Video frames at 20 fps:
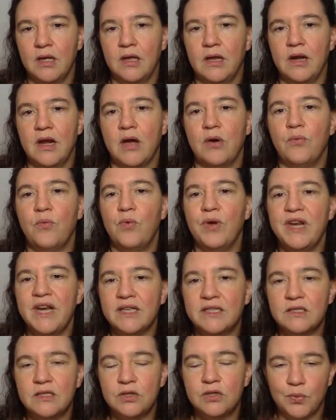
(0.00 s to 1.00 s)
Now, when
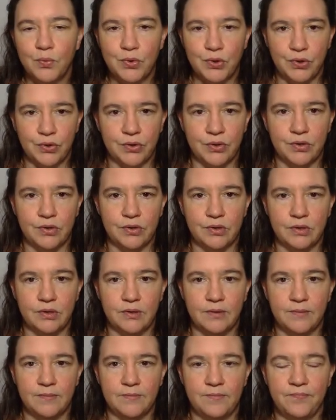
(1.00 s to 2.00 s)
does this work?
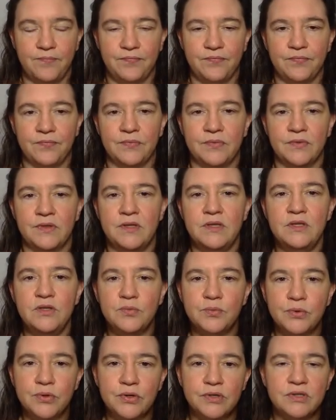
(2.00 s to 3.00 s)
This
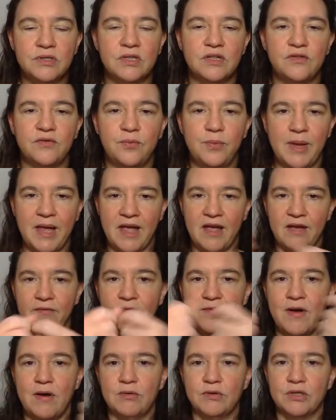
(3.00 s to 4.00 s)
works if we have
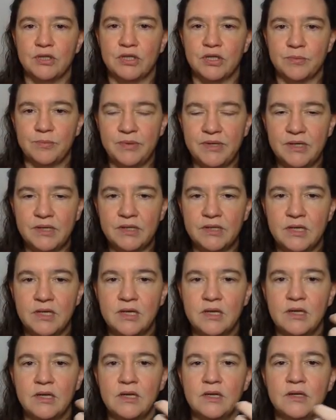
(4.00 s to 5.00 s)
found a split
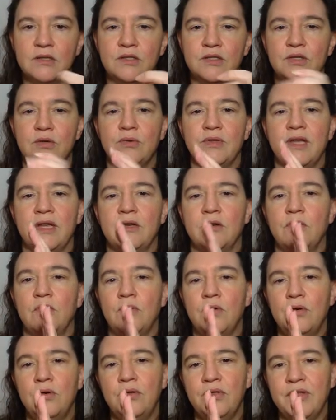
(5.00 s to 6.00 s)
so that
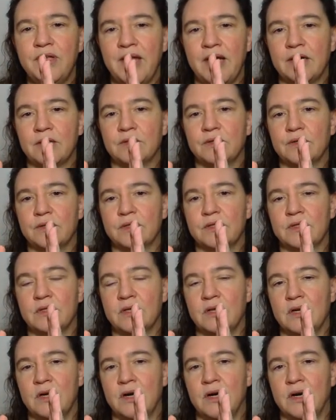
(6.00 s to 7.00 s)
all the errors
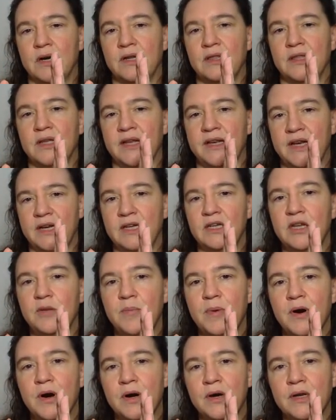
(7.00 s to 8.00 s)
are in the identity
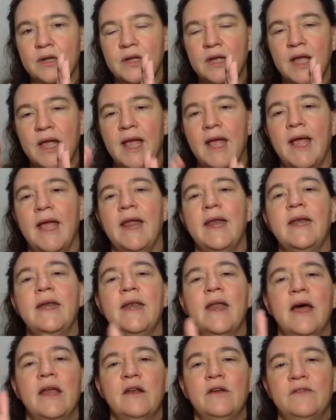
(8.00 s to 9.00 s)
part and
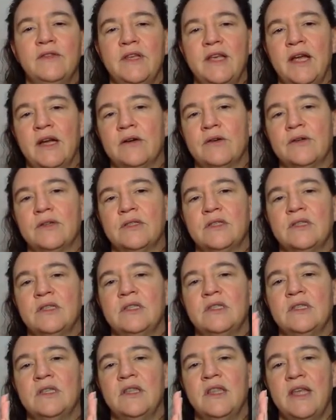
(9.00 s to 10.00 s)
none of the errors
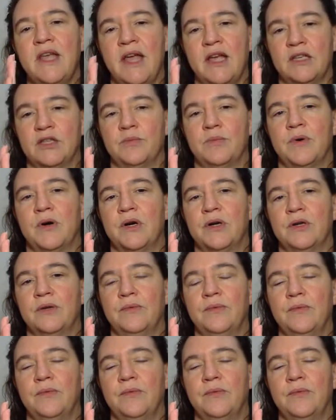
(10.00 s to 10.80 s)
is in the x part.